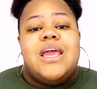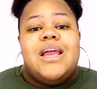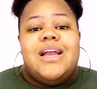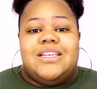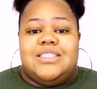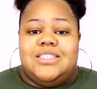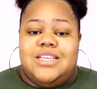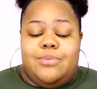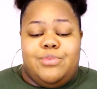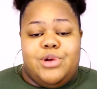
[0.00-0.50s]

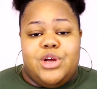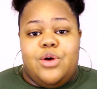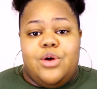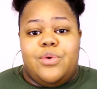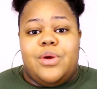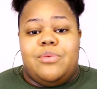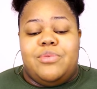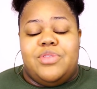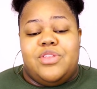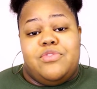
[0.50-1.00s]
it's time to go
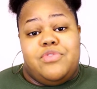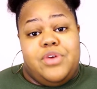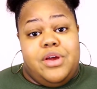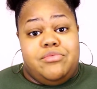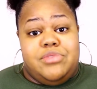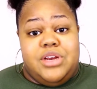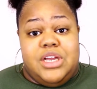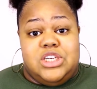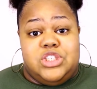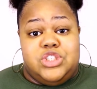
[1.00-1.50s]
in with the
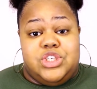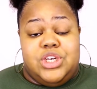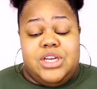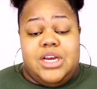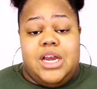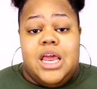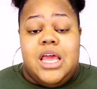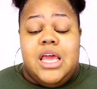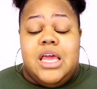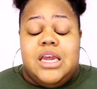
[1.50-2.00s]
foundation.